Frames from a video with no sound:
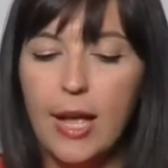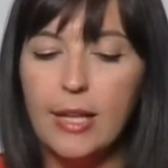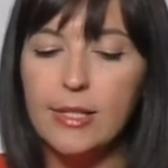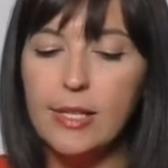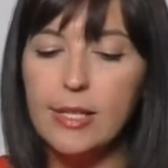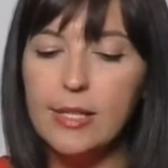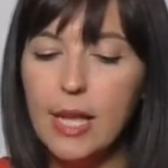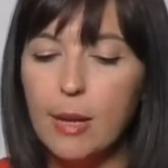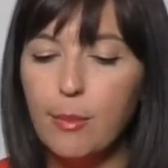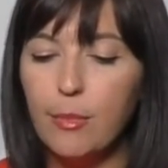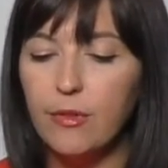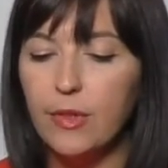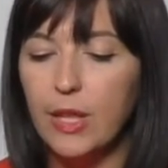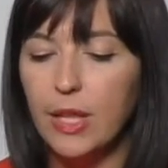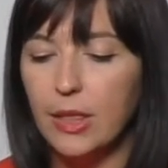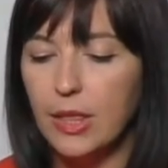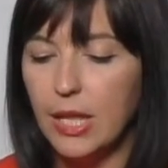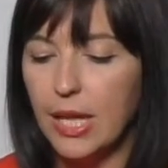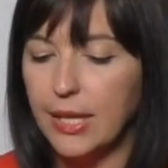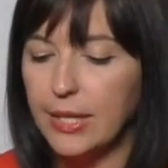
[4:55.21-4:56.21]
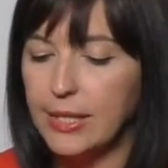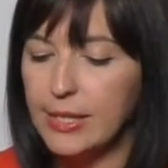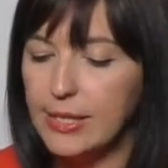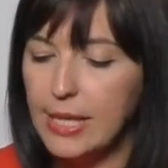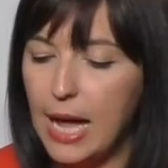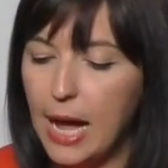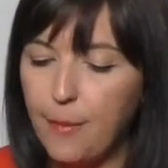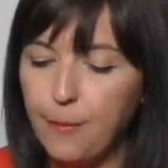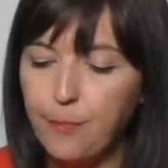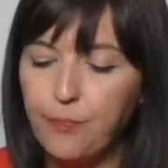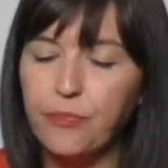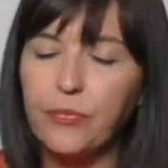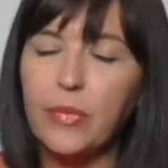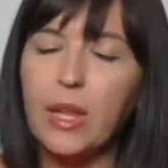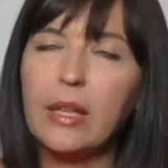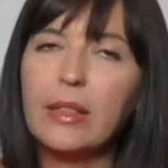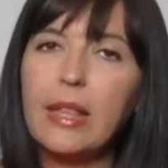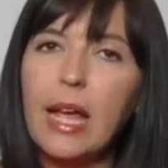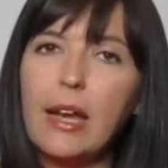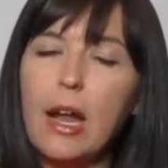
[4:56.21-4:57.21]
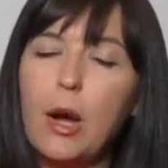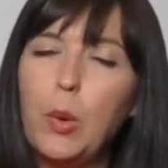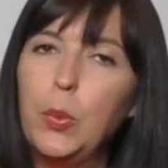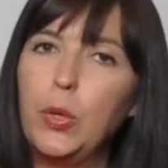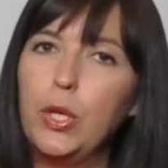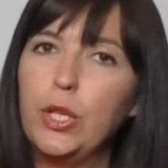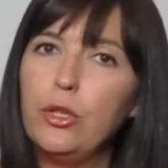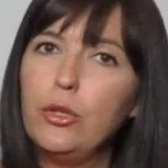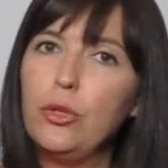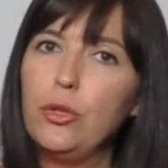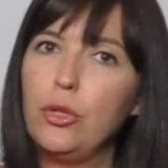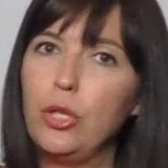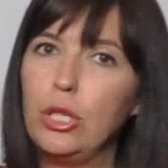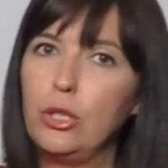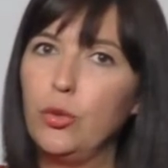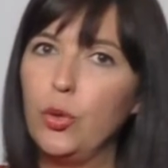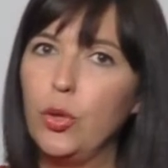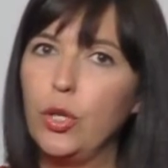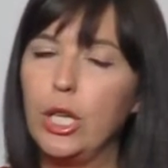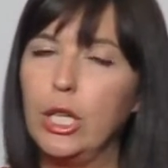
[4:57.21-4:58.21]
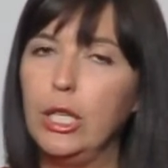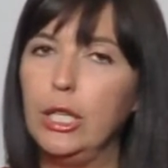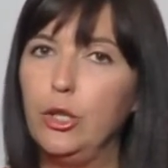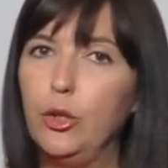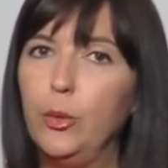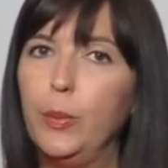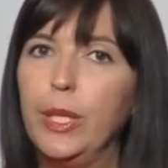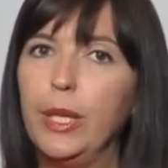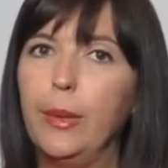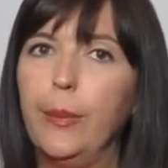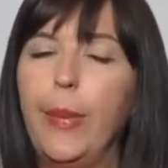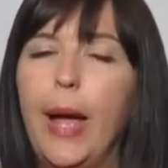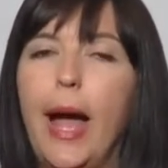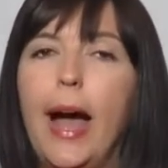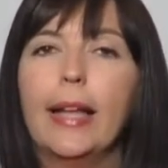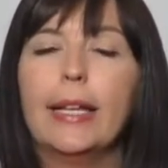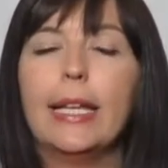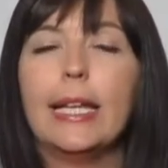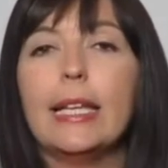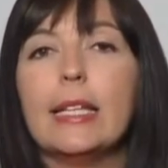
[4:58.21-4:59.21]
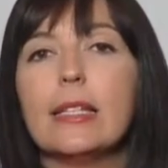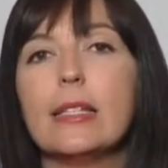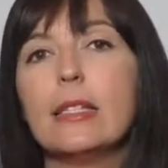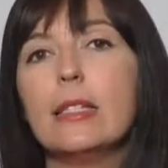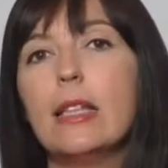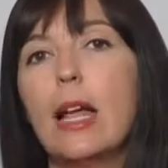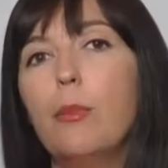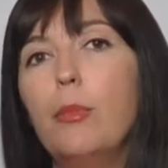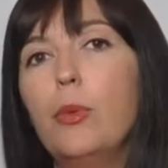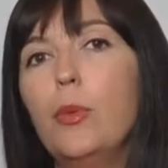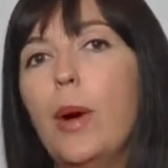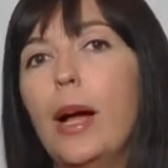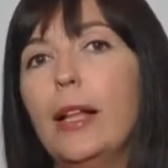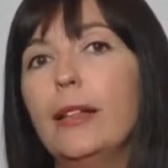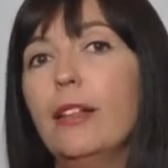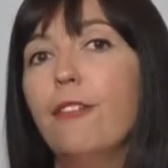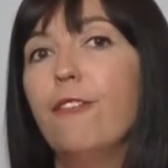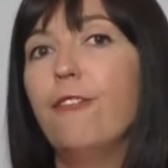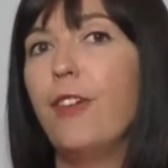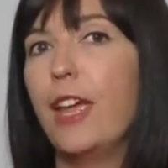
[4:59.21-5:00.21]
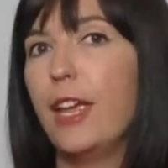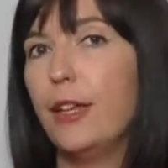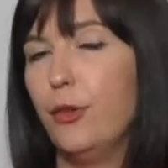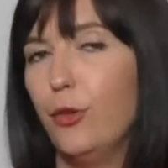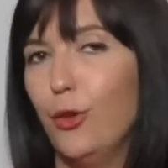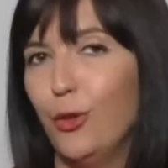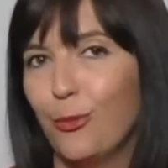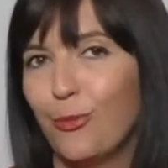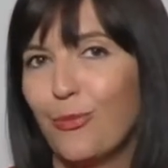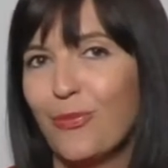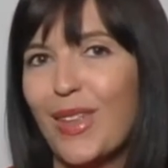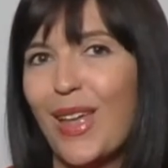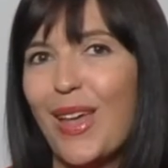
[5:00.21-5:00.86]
So some of the things that I wanted to talk a little bit about is, number one, the venue.